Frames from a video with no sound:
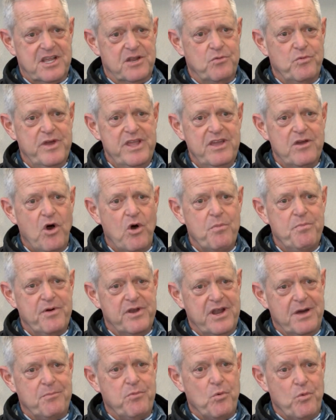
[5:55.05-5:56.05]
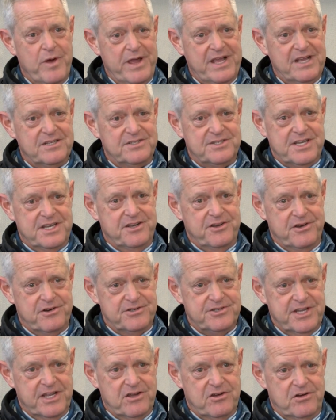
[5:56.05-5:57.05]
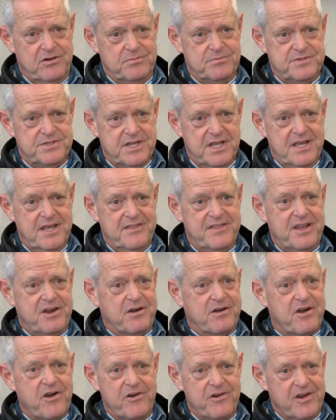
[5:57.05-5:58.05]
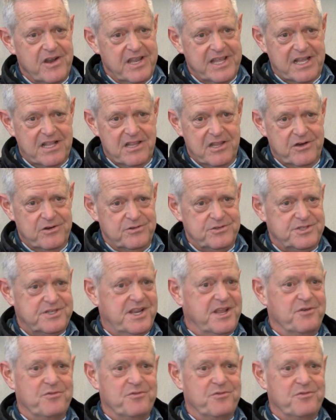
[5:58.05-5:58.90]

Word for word: Can we open up wings in nursing homes that are currently closed?